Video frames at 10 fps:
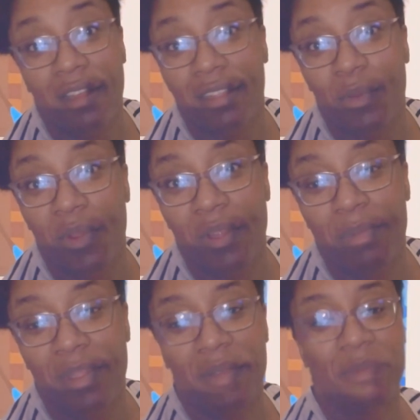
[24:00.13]
that won't
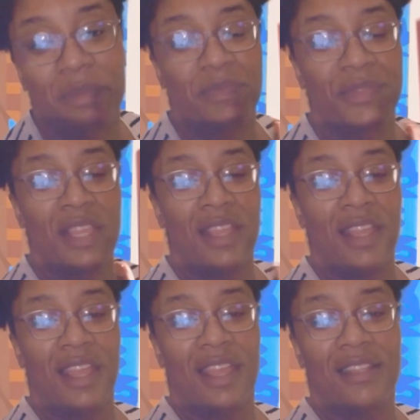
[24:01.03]
upload.
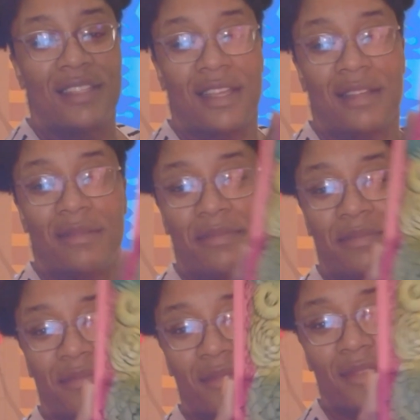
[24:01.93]
And
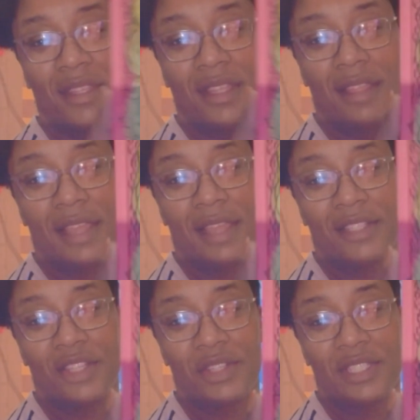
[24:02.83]
that's
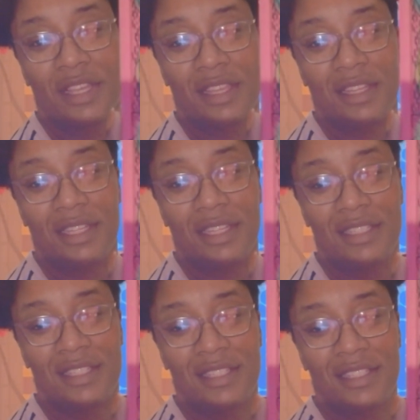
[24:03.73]
her succulents.
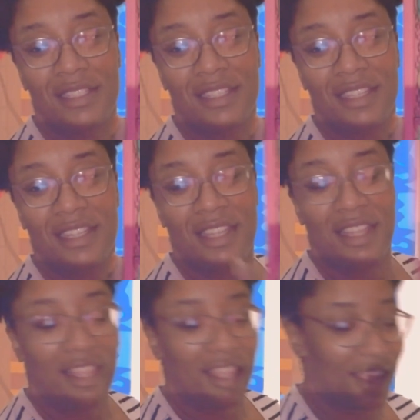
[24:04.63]

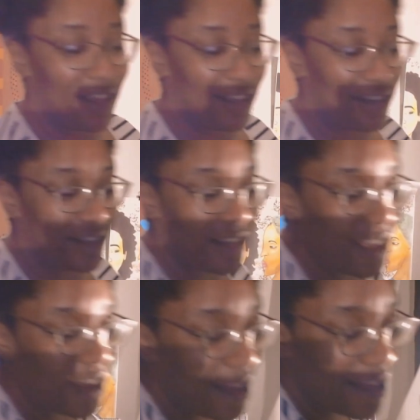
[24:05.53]
And
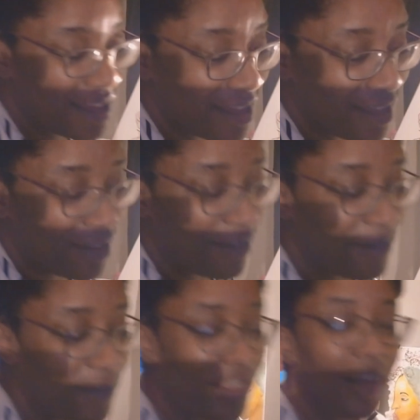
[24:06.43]
I
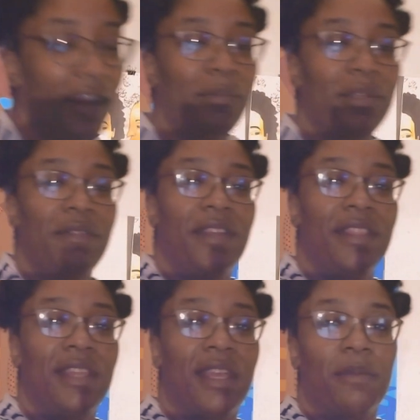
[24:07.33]
forgot how much fun
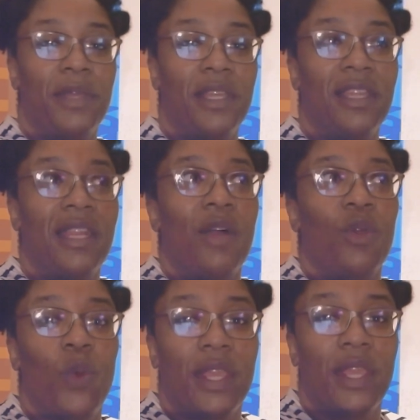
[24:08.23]
that can be and how
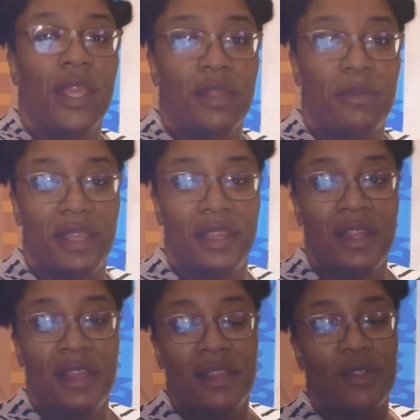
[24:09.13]
quick it could be.
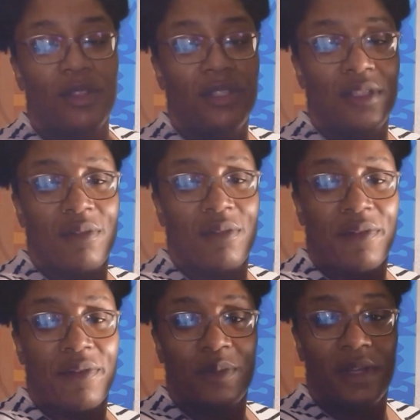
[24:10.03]
So this is the
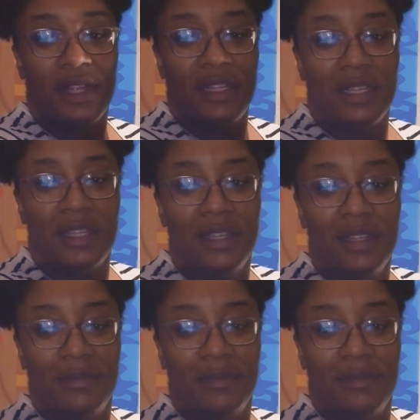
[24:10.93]
first one I did,